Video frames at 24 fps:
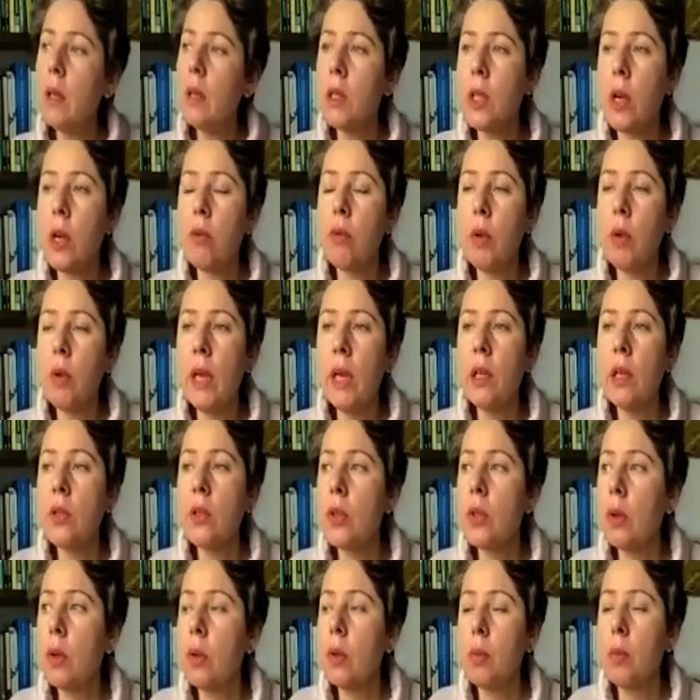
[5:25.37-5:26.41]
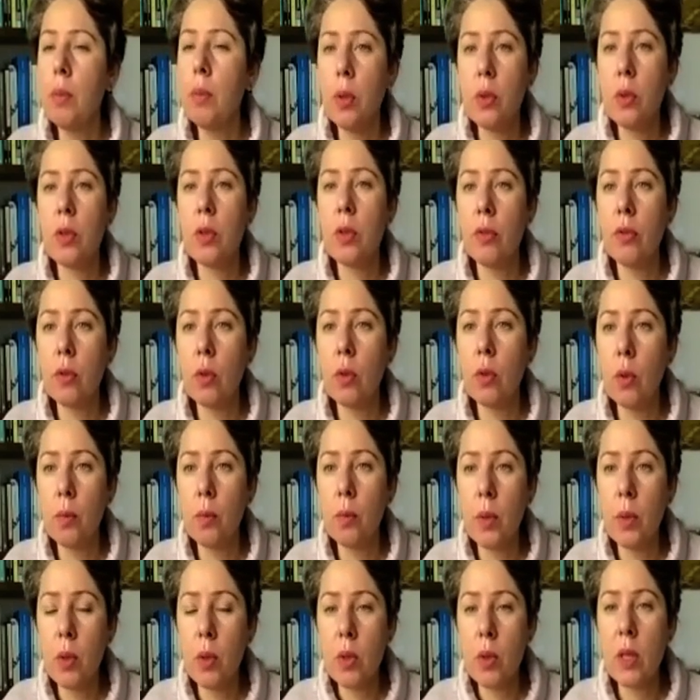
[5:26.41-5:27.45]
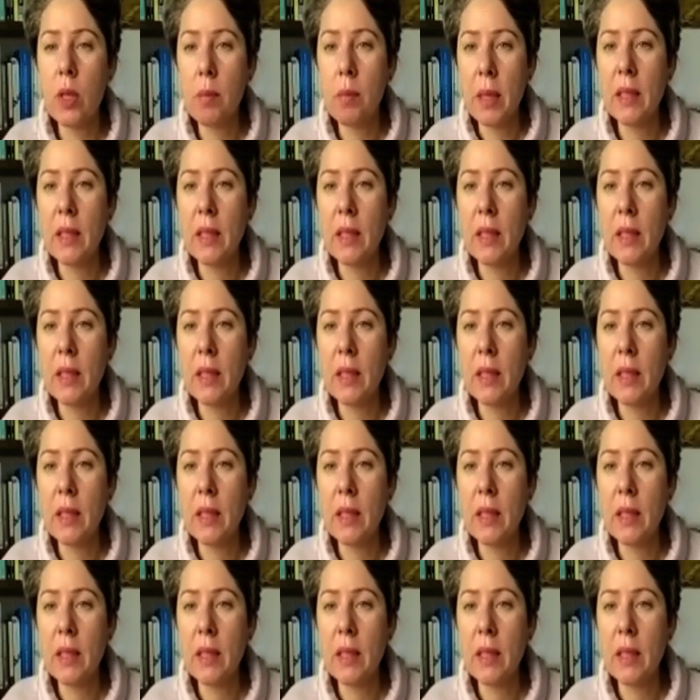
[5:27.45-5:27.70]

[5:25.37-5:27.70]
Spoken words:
that are really doing beautiful music